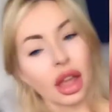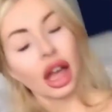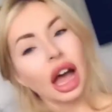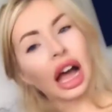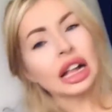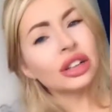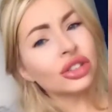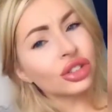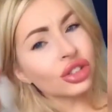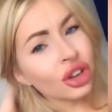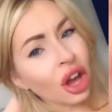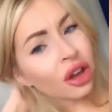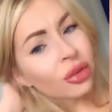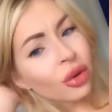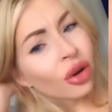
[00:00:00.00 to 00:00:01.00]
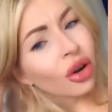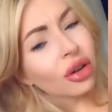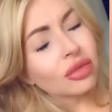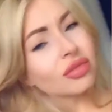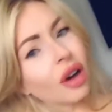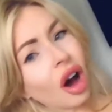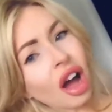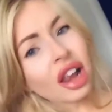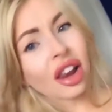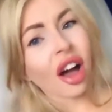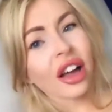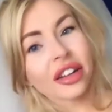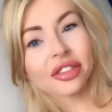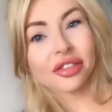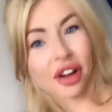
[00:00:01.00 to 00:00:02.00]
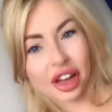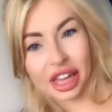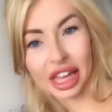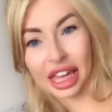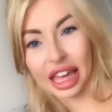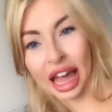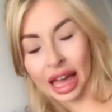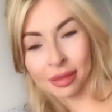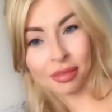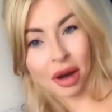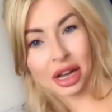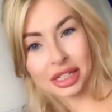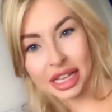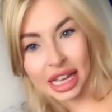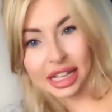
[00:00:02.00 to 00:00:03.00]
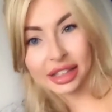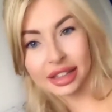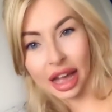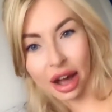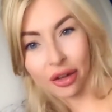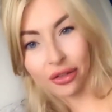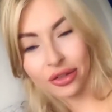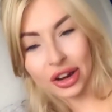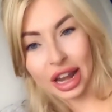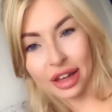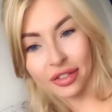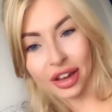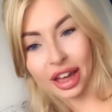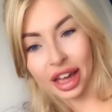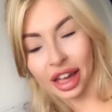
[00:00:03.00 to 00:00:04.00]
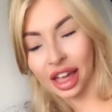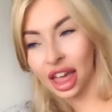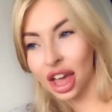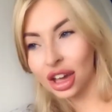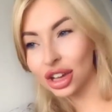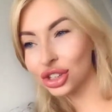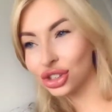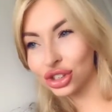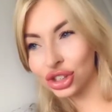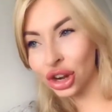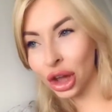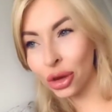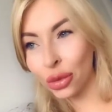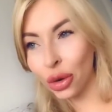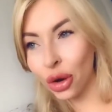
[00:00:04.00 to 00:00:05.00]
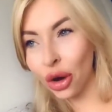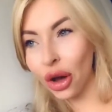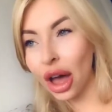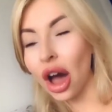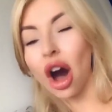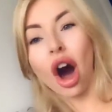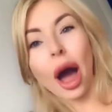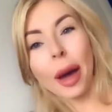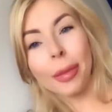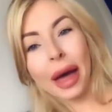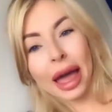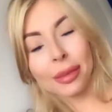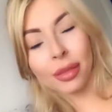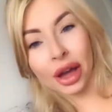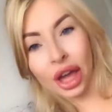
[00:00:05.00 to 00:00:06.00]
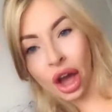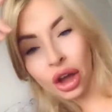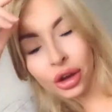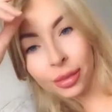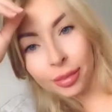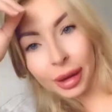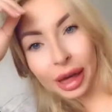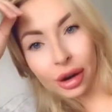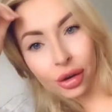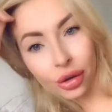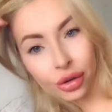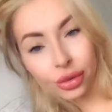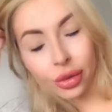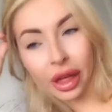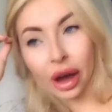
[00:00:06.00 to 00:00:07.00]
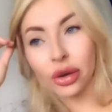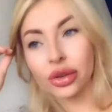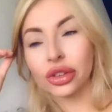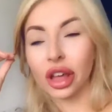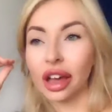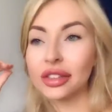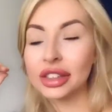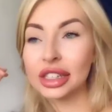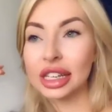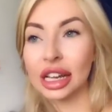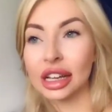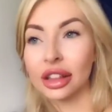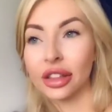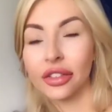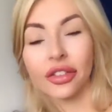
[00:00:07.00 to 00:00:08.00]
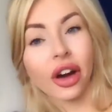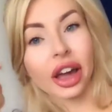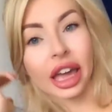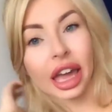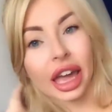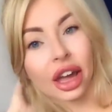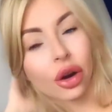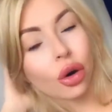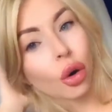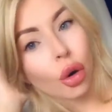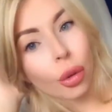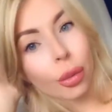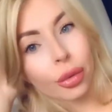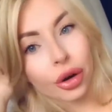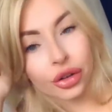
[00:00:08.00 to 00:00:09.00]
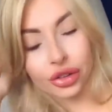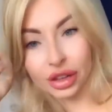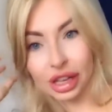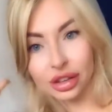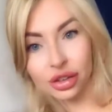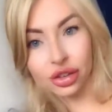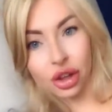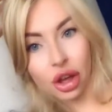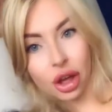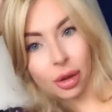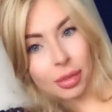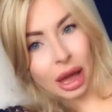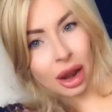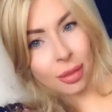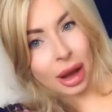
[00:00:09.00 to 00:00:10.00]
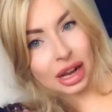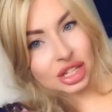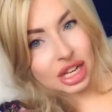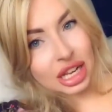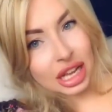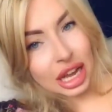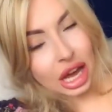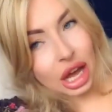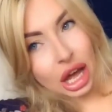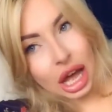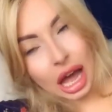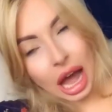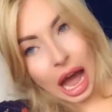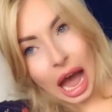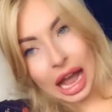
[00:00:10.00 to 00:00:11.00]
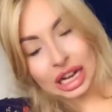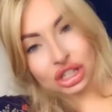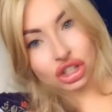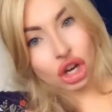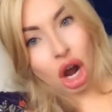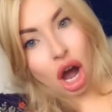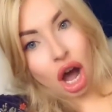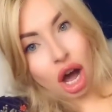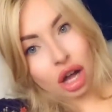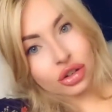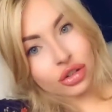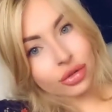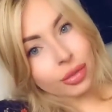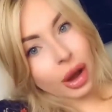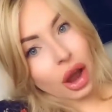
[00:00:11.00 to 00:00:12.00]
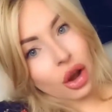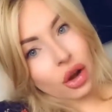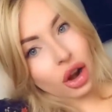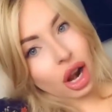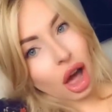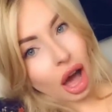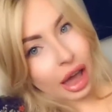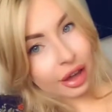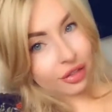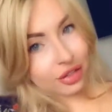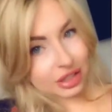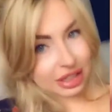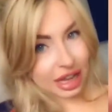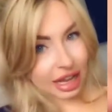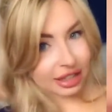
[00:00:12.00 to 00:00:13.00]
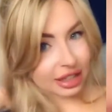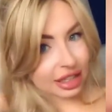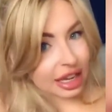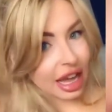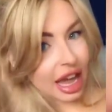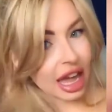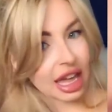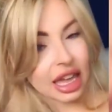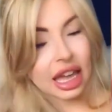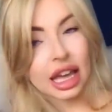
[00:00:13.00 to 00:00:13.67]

And you know what, I like fucking getting my tits out for a living because you know what, I pay my own bills without servicing the fucking corporate system and I'm actually in charge of my own life and destiny.